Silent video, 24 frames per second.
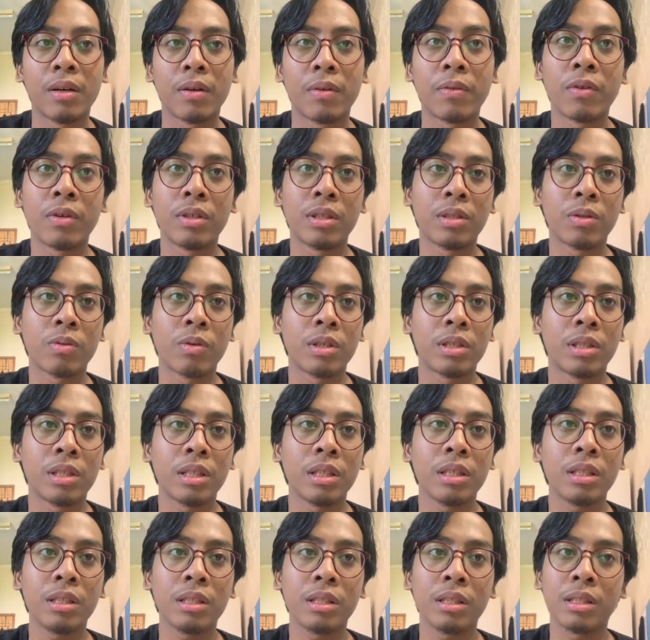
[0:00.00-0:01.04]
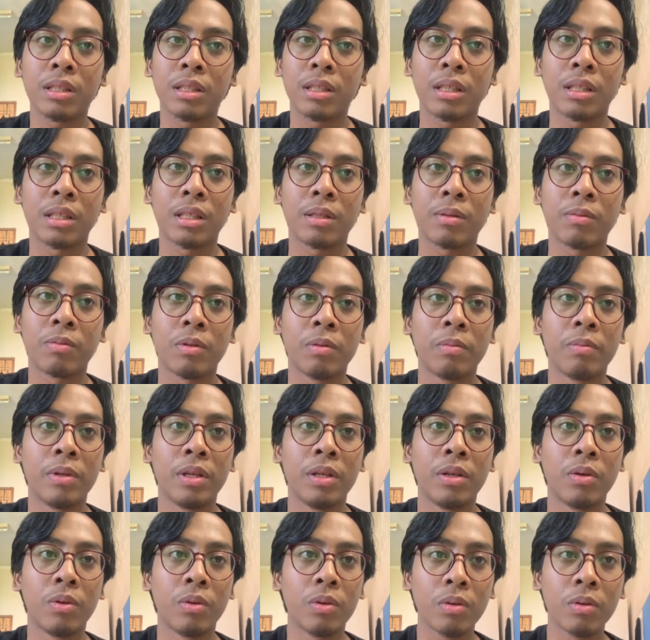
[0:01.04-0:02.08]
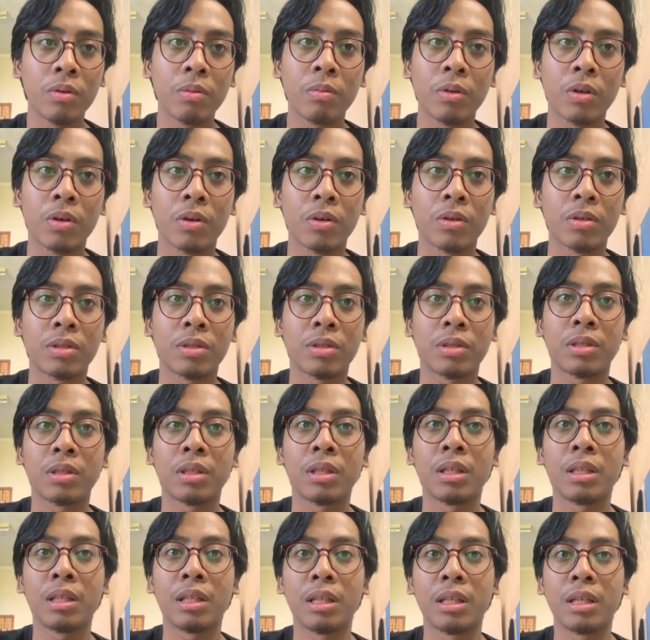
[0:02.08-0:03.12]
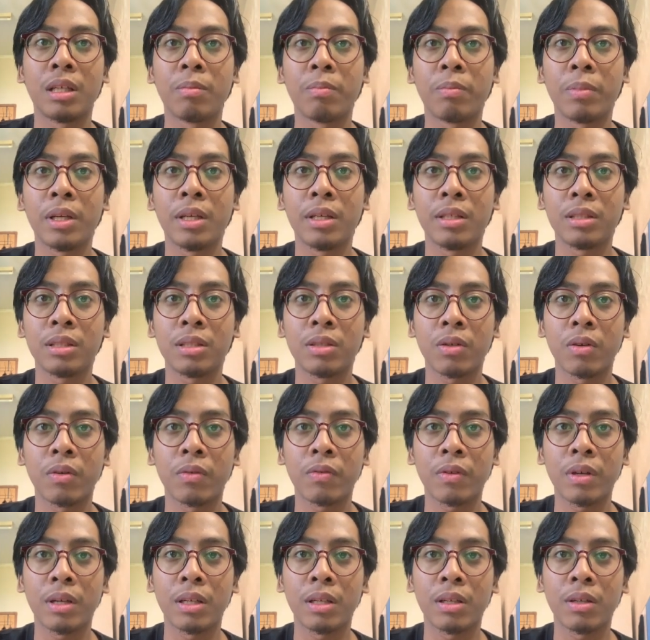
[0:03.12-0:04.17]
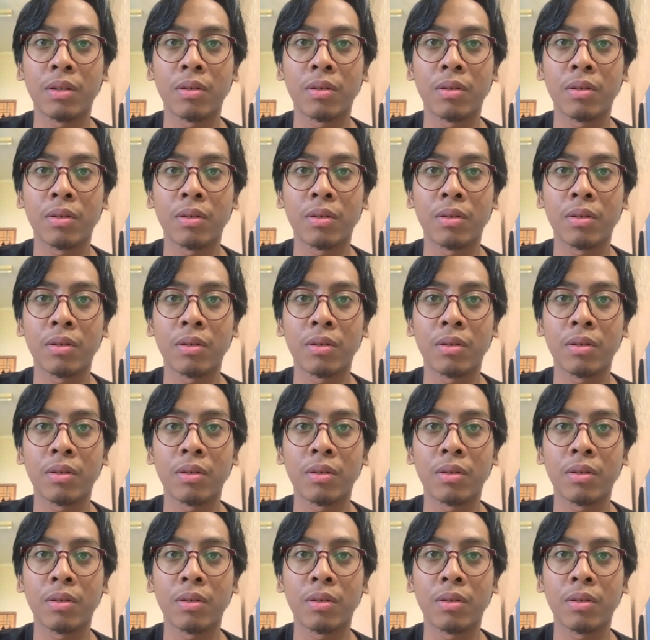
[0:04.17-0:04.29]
For this question, it will be no, because the impedance of an